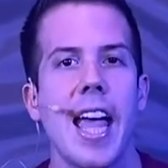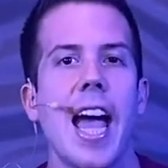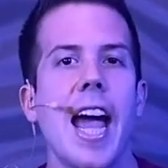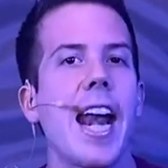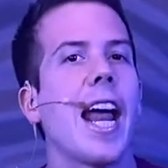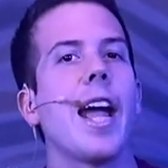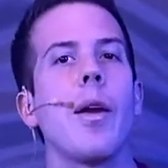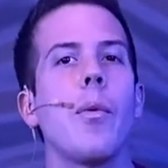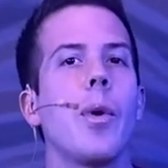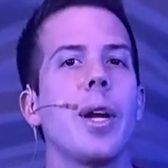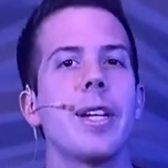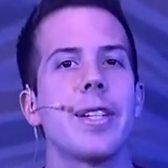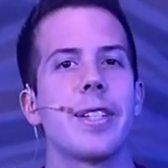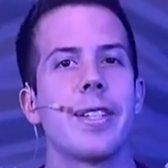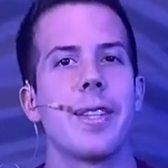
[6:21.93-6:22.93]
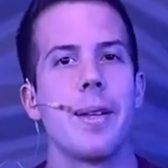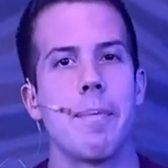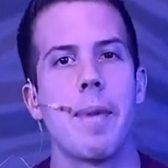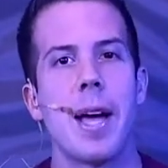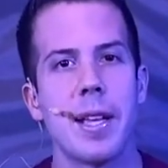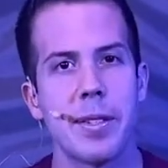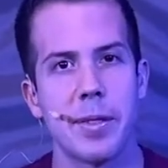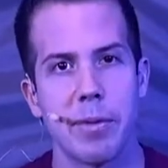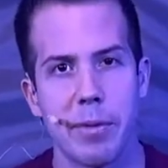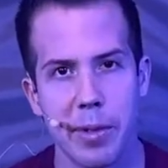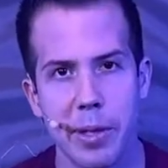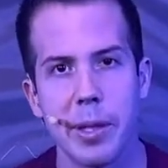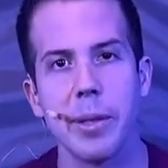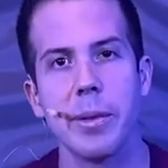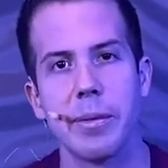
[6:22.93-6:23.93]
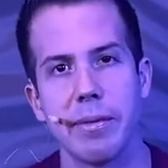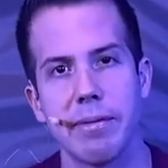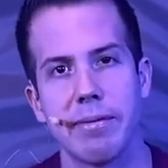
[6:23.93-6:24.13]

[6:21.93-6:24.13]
And I wish the best for you.